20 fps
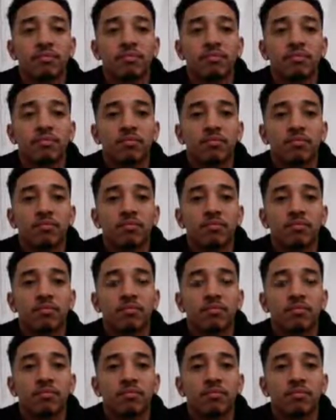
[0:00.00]

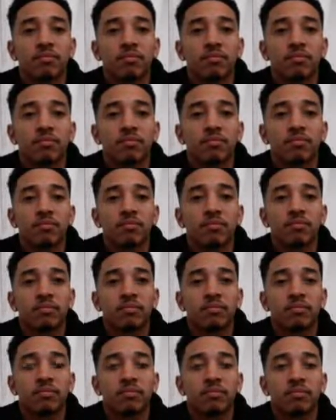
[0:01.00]

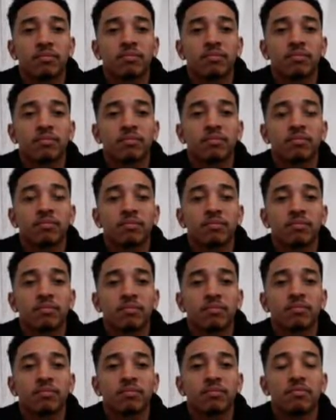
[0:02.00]

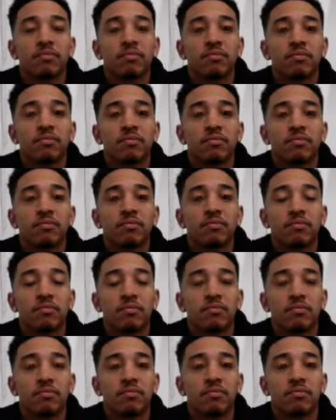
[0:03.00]

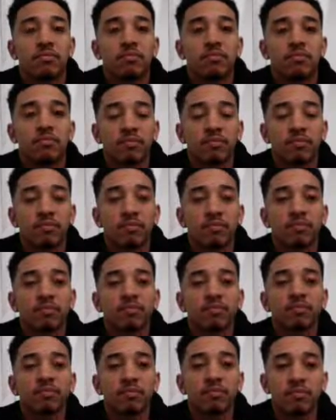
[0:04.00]

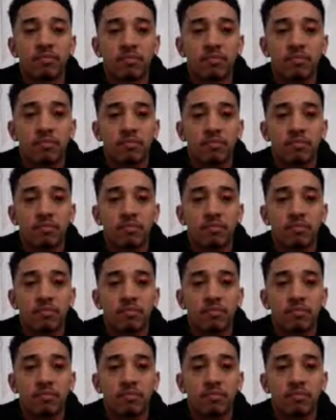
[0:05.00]
(not speaking)